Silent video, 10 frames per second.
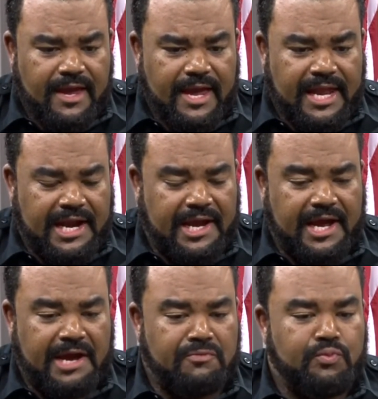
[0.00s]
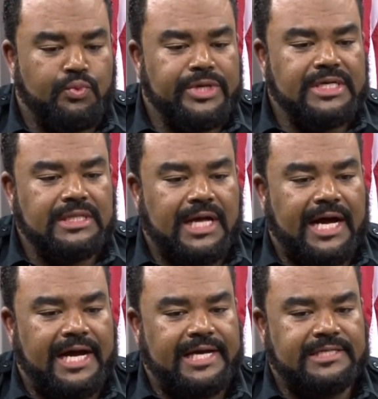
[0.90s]
I
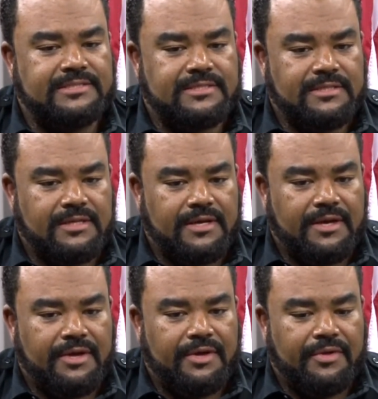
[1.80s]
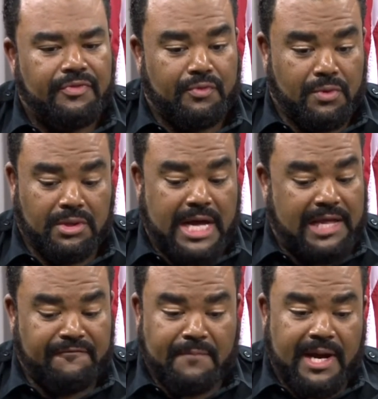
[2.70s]
realized through a
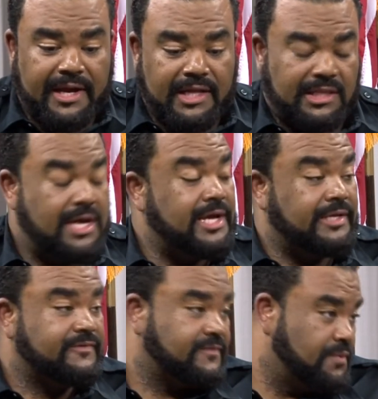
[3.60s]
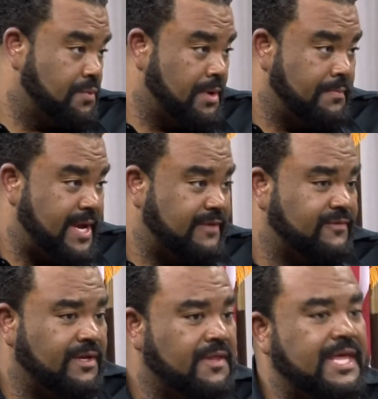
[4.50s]
lot of my clients who were in
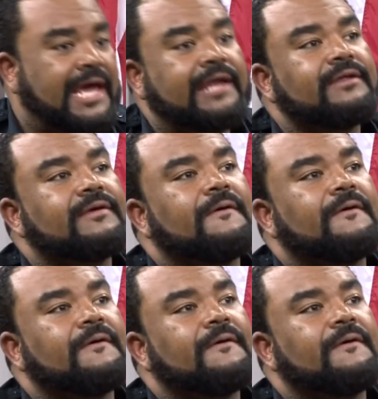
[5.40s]
Pasadena that